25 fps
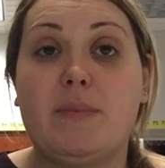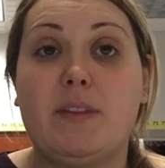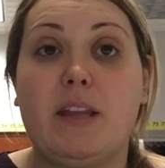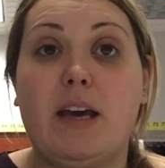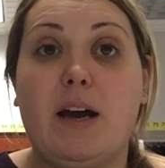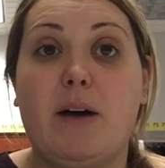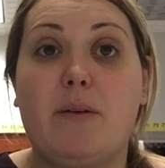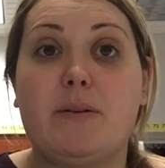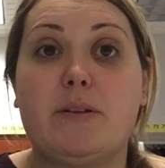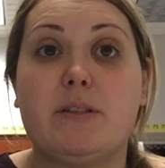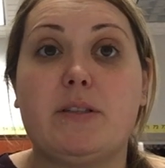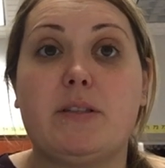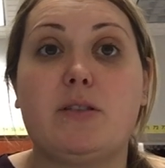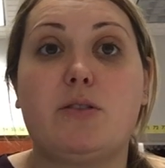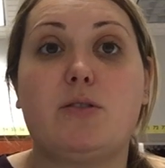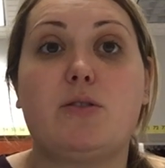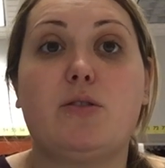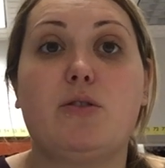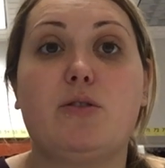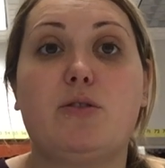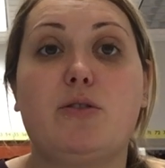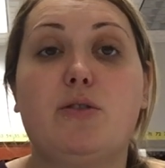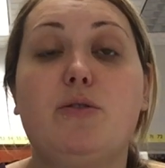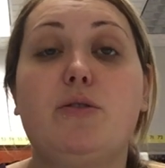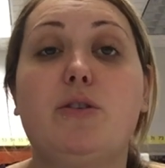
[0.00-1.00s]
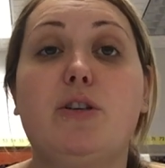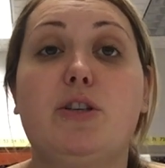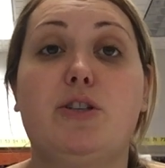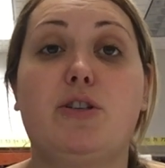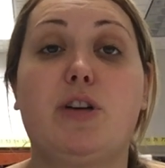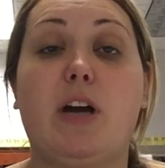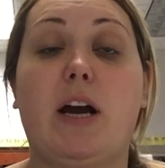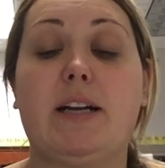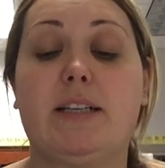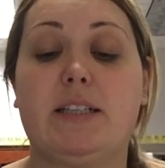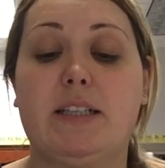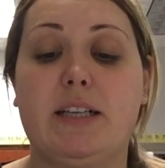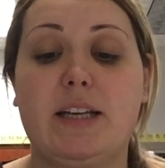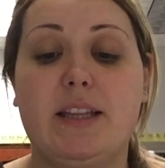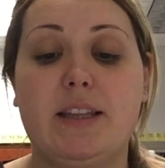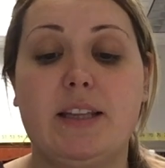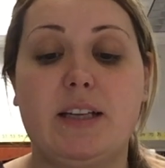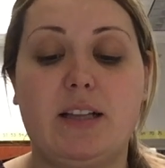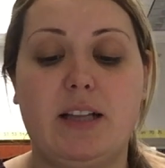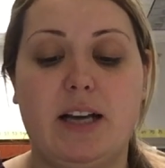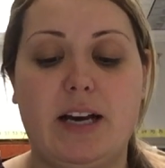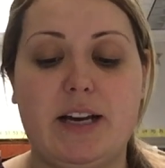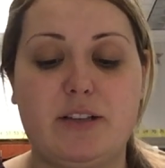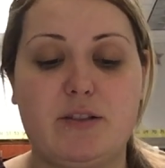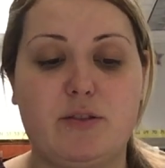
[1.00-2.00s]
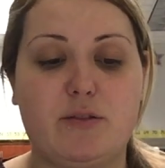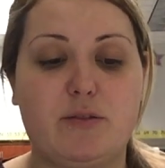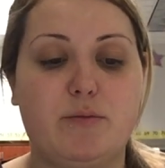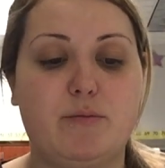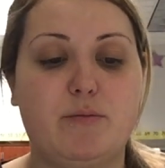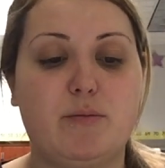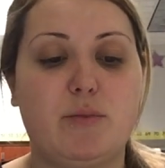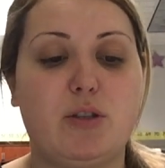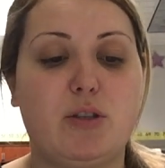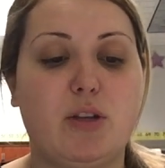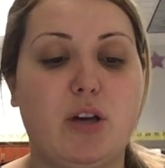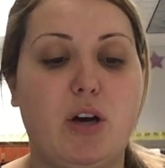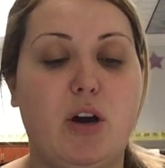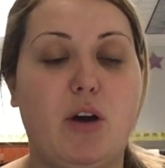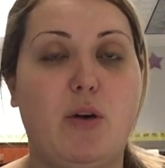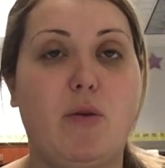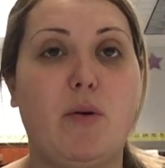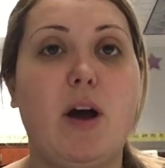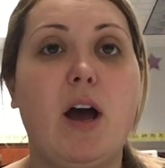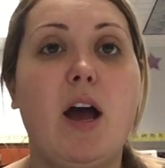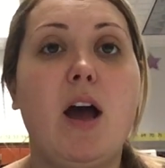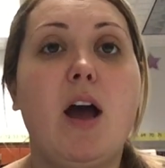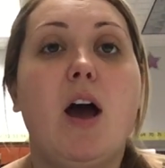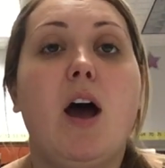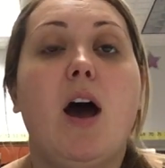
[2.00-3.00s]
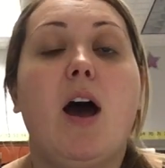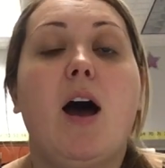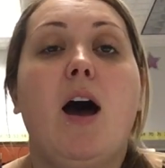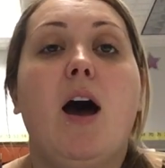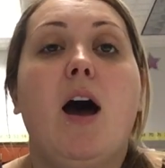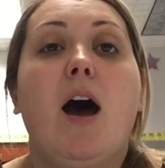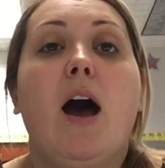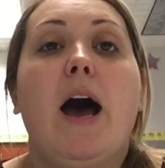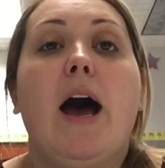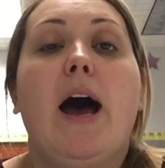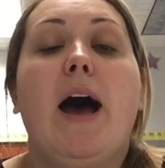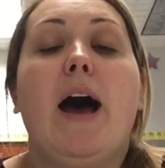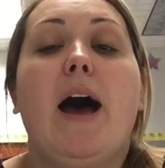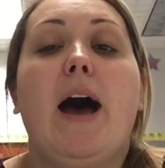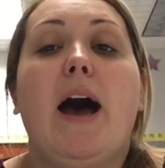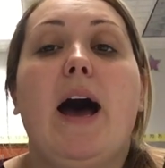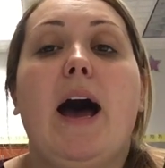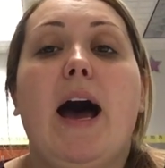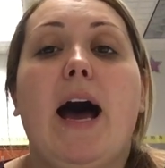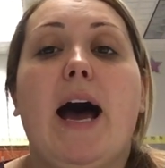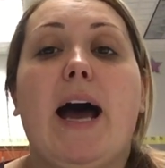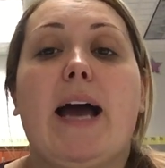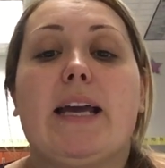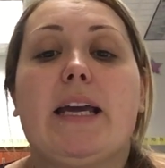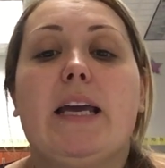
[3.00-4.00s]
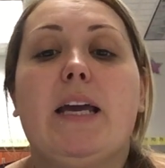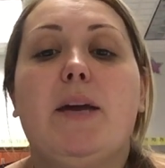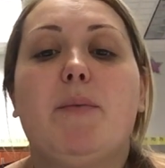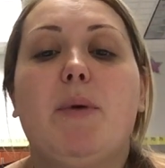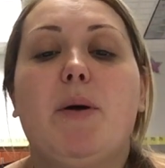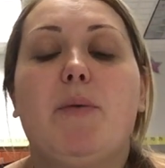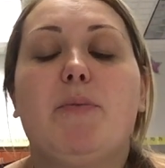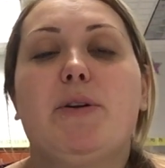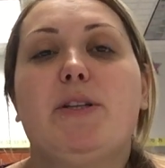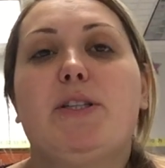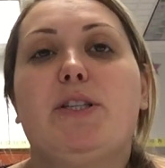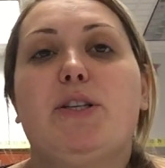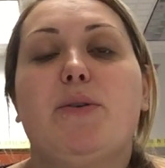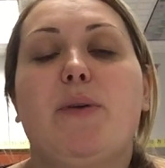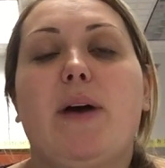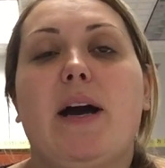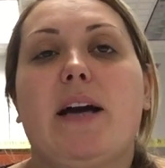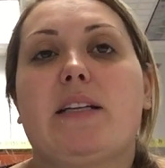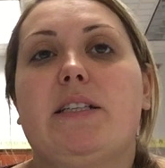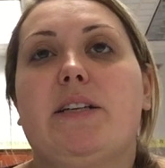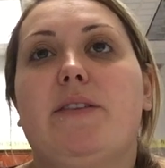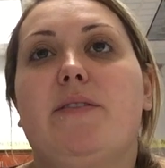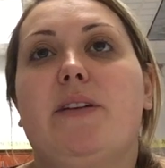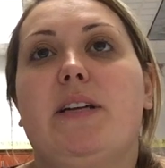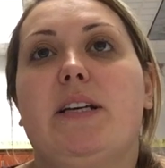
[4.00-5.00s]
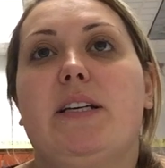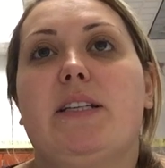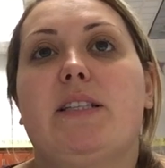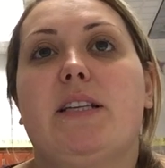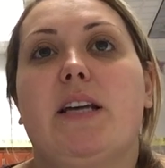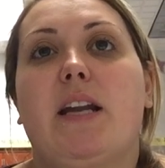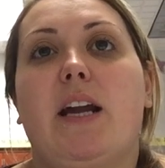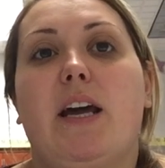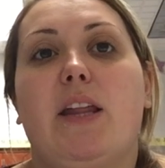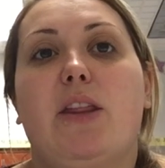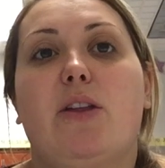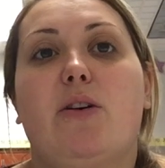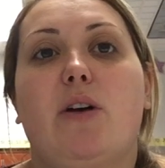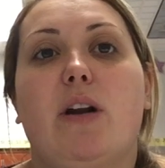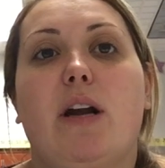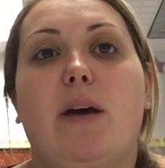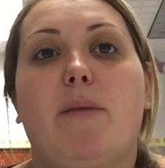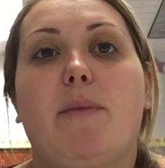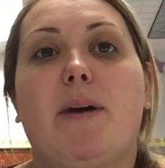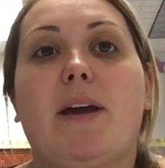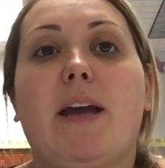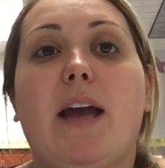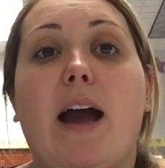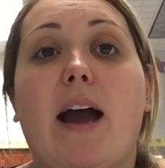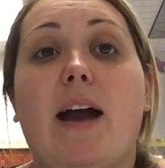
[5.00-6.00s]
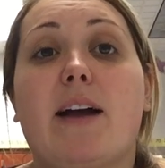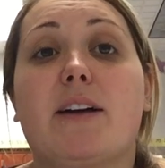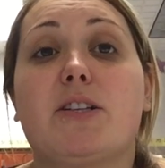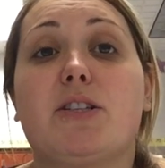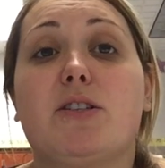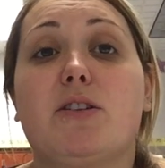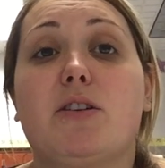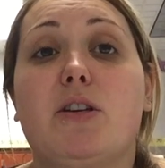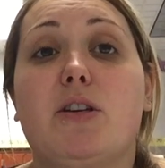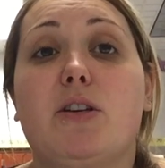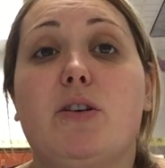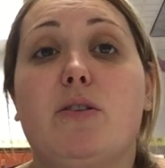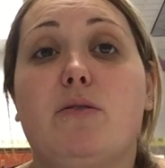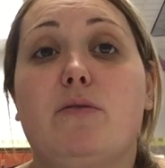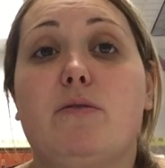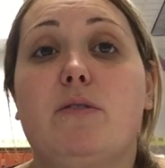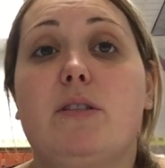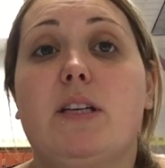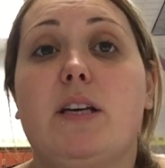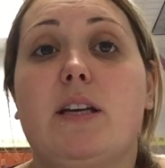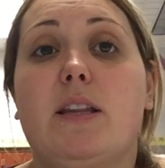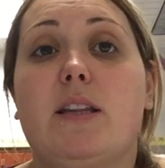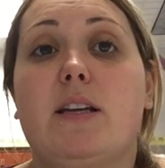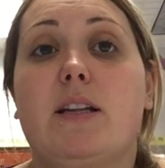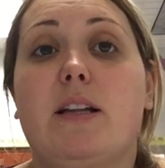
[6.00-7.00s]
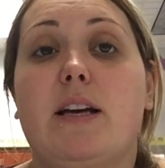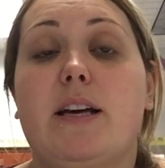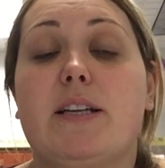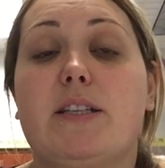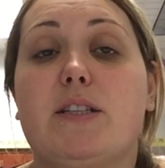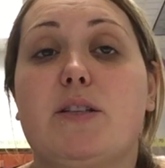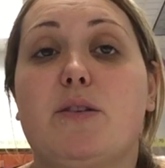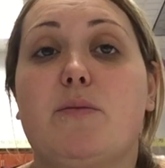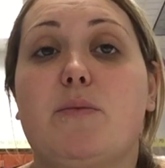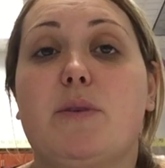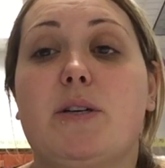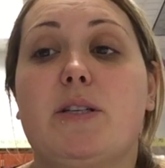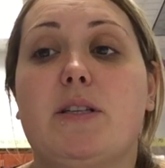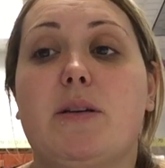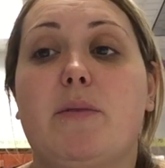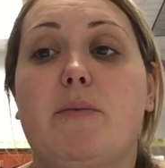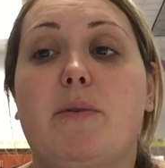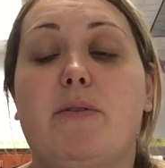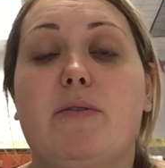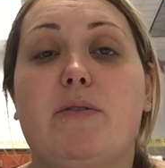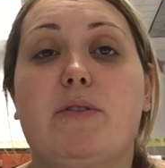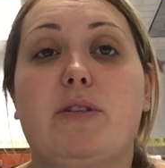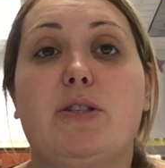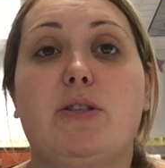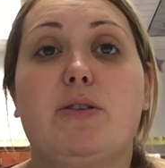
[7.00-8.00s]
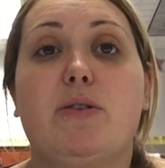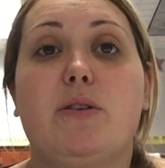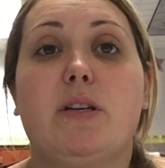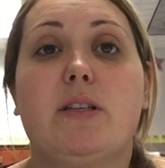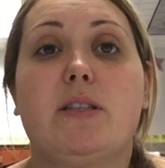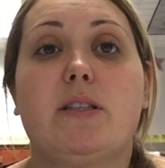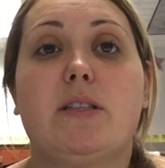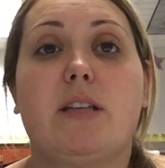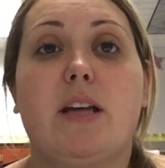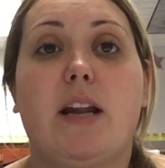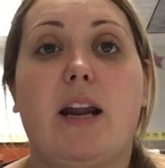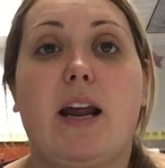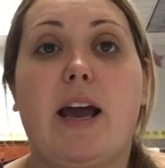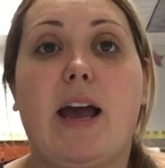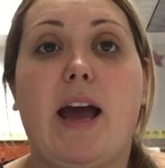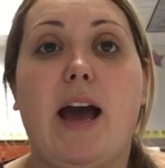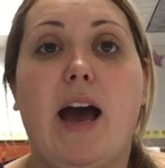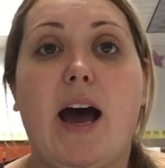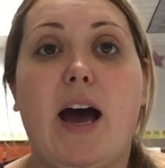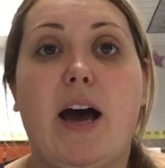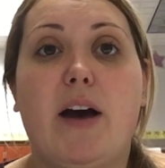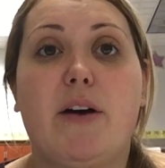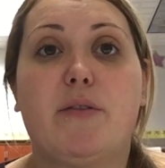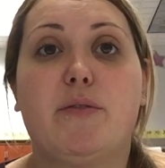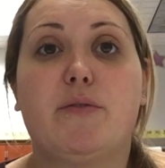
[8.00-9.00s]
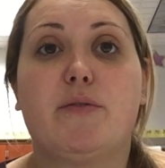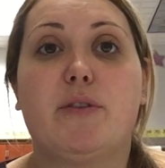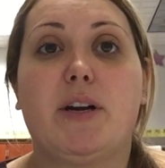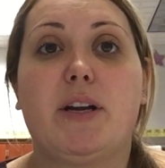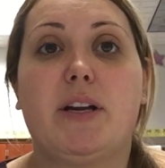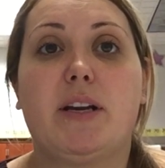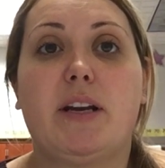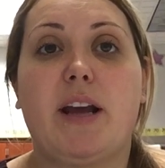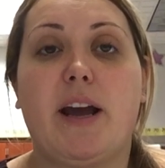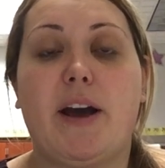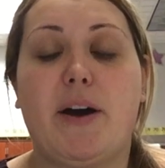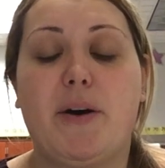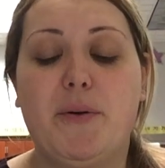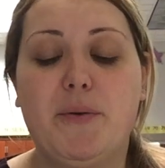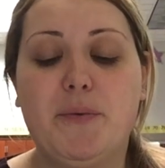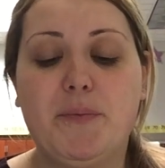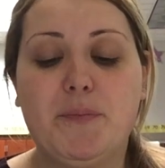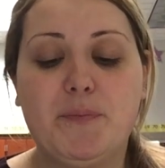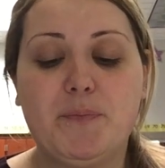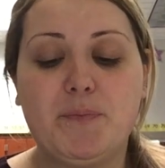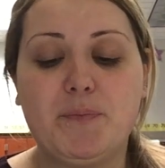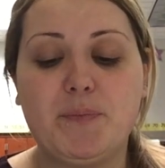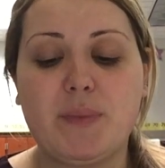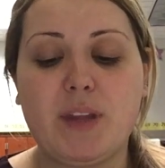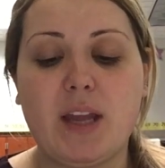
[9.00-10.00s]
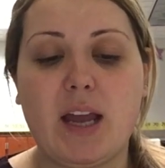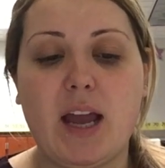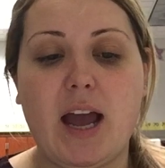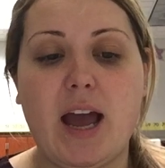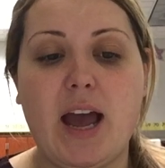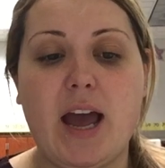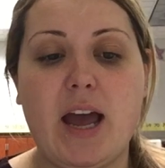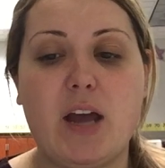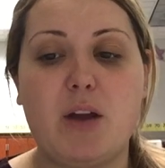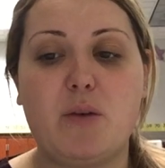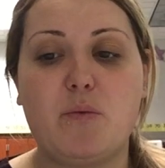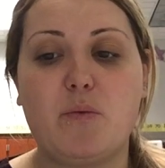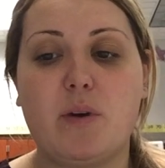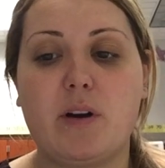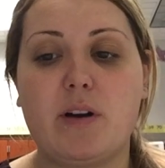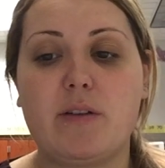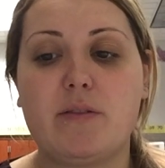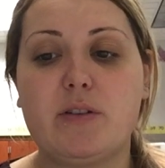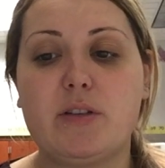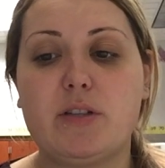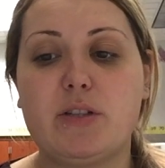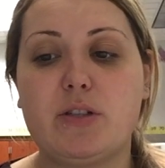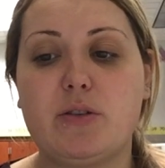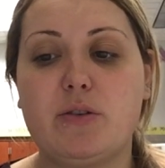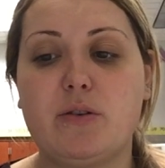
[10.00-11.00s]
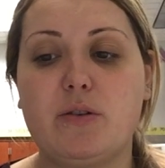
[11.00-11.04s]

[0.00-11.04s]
that was too distracting in the classroom. So I came up with 2 activities that I thought I might actually use in the classroom with some of the students that I have right now. And one of